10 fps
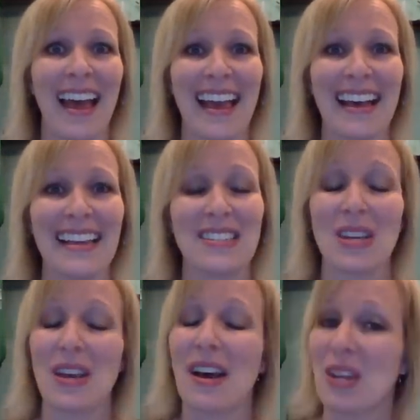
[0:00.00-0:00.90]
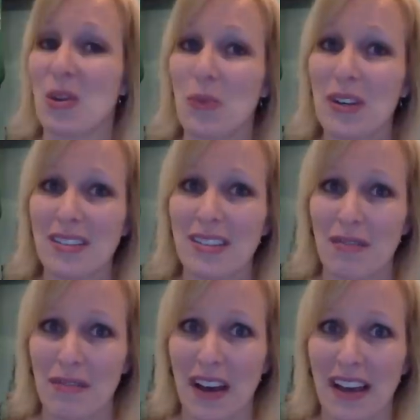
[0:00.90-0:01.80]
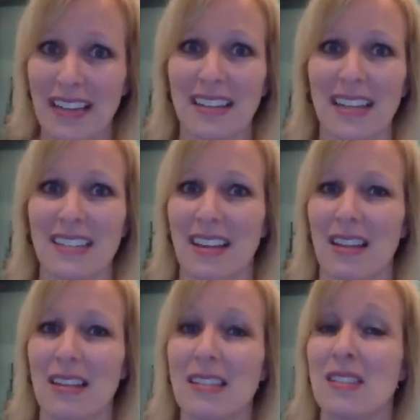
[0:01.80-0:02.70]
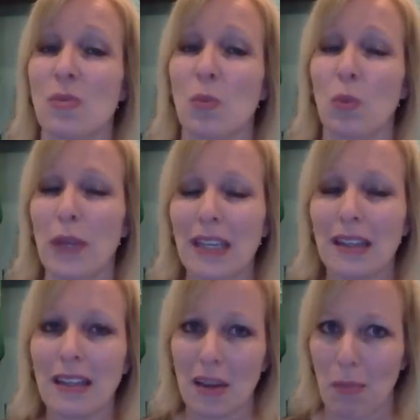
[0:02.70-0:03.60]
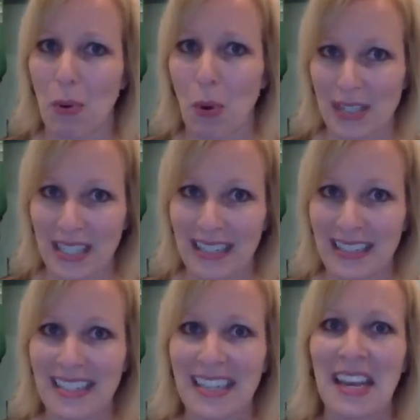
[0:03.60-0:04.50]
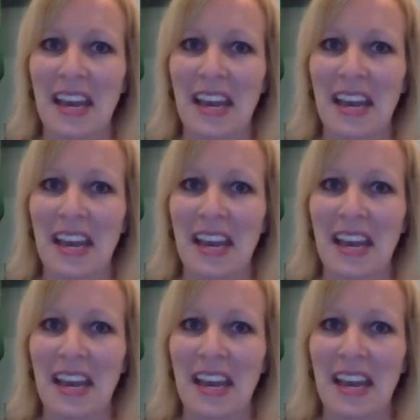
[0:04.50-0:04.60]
And you will find, like I said, that this is really important